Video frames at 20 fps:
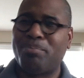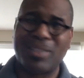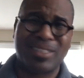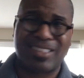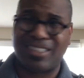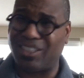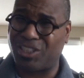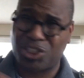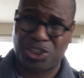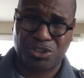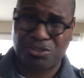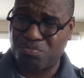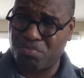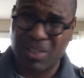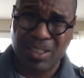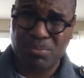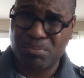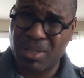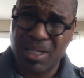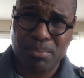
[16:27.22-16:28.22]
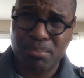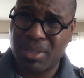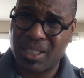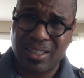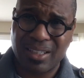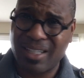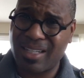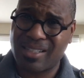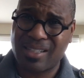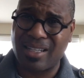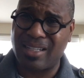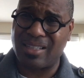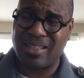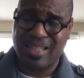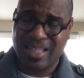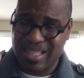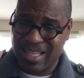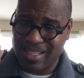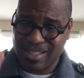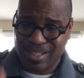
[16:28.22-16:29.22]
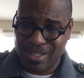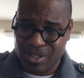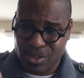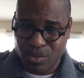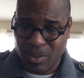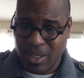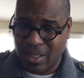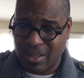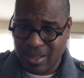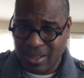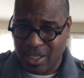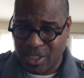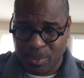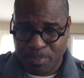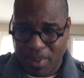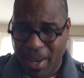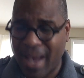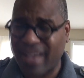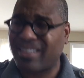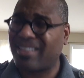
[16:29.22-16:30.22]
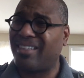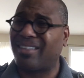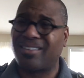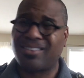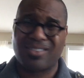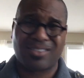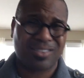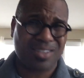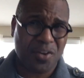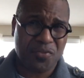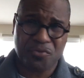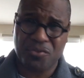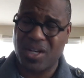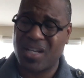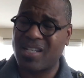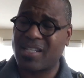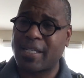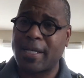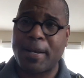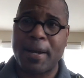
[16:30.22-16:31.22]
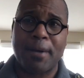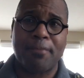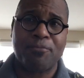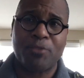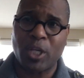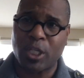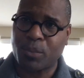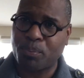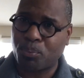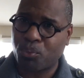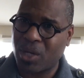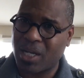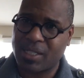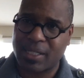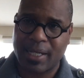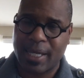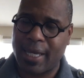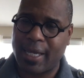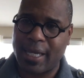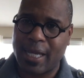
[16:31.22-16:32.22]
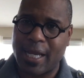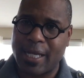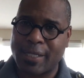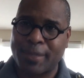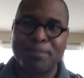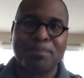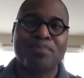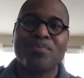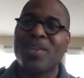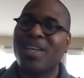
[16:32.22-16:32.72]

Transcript: But the, but but but listen, this is what this past the sufferings of this present age